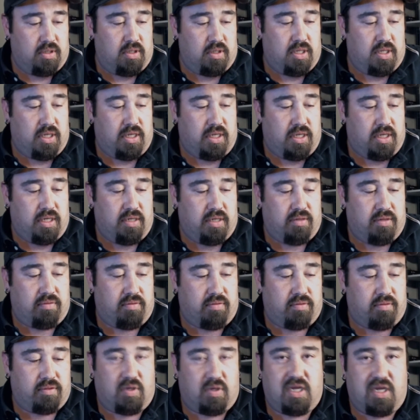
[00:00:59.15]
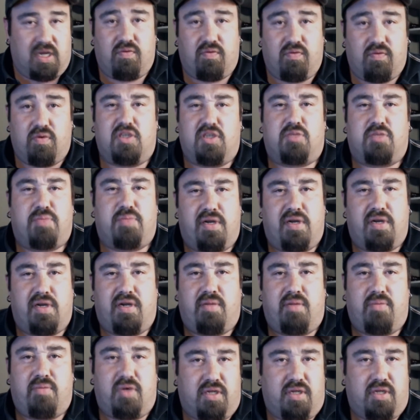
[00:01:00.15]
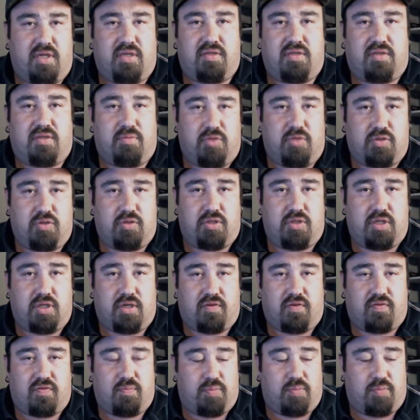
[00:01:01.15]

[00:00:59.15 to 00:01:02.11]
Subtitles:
And so I haven't really spent any money on some new stuff,